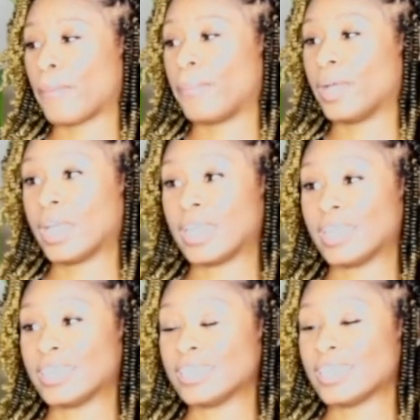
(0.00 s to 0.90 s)

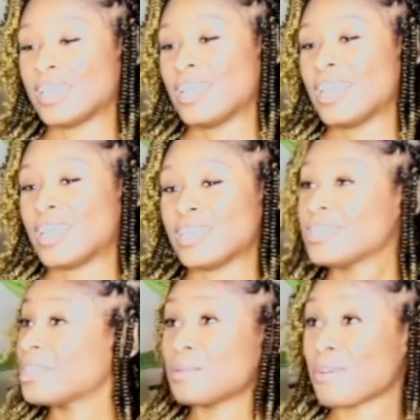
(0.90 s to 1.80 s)
But it's
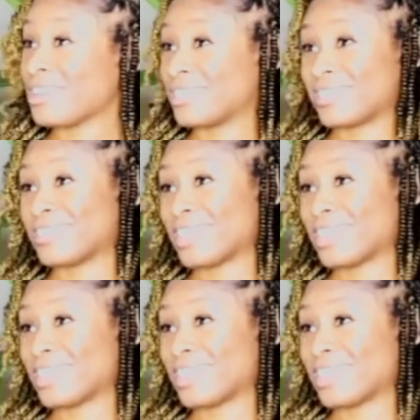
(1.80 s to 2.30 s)
still a process.